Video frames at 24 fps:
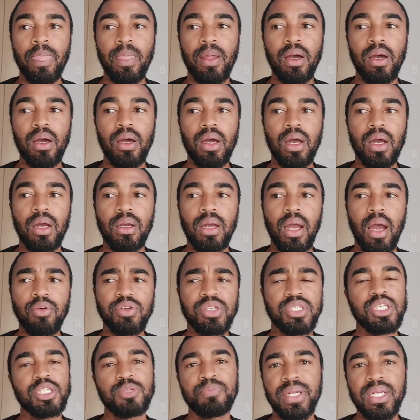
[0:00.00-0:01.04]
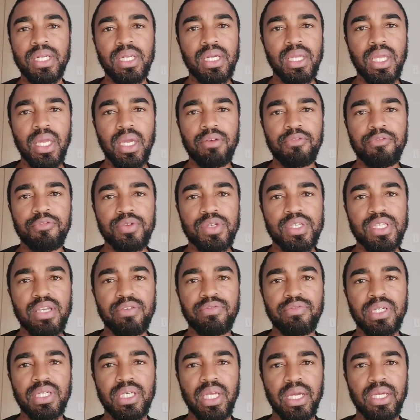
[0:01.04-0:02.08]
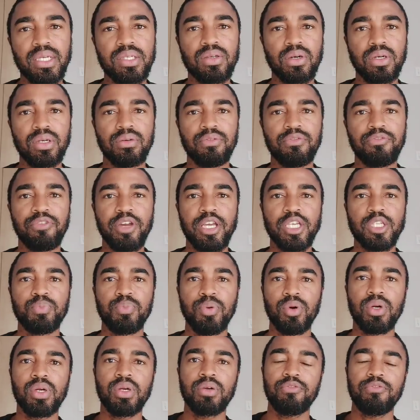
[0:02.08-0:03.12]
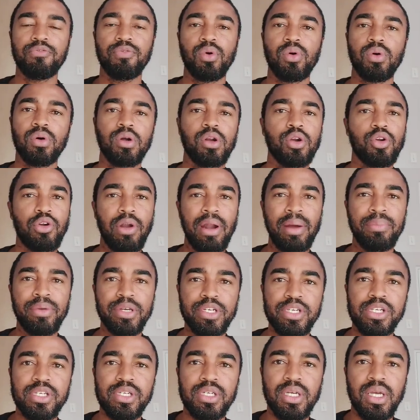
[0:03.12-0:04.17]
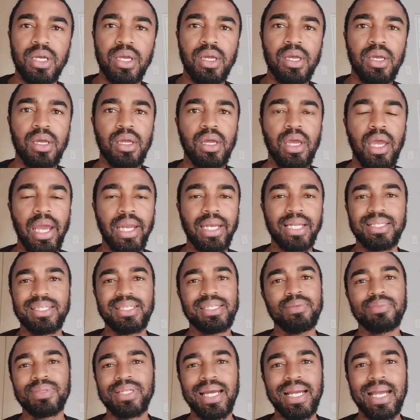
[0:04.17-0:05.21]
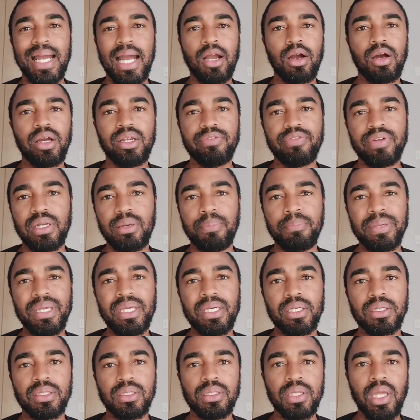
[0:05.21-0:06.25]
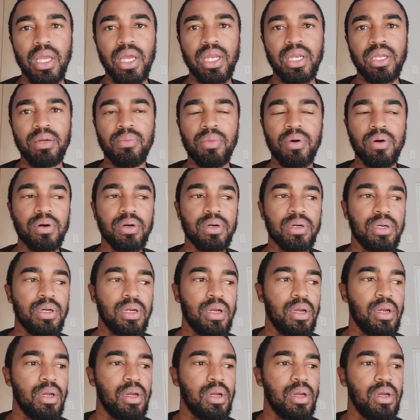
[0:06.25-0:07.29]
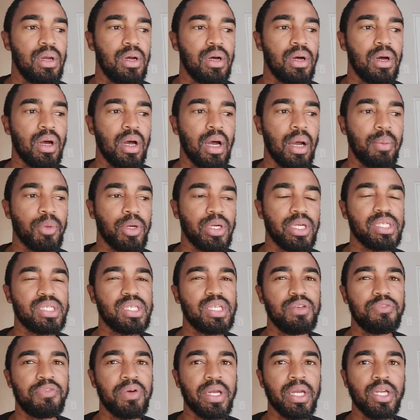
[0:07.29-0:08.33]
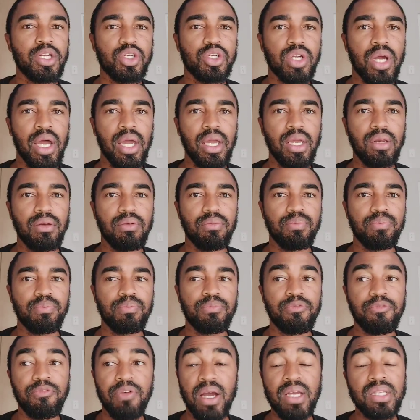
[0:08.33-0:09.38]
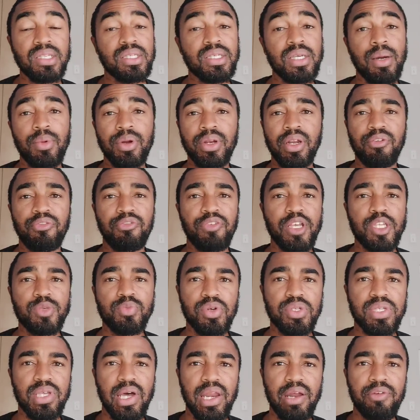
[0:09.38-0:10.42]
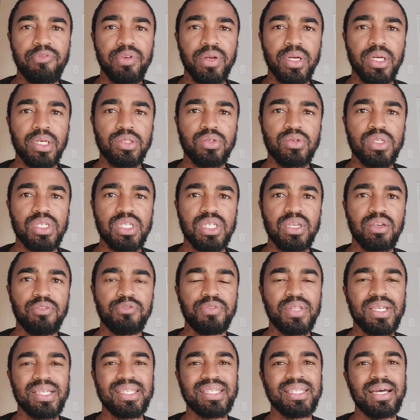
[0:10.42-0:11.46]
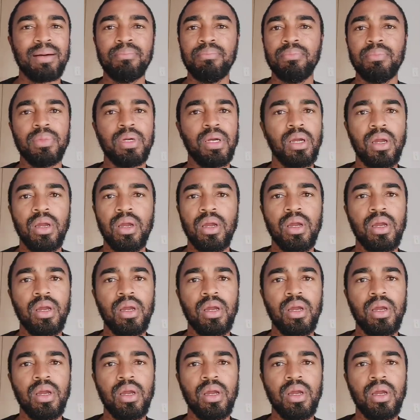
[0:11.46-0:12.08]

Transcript: I was suspended again for 7 days on Facebook for rubbish, and it seems like I can't even appeal anymore. I'm gonna see if I can try and find someone at Facebook South Africa to see if there's some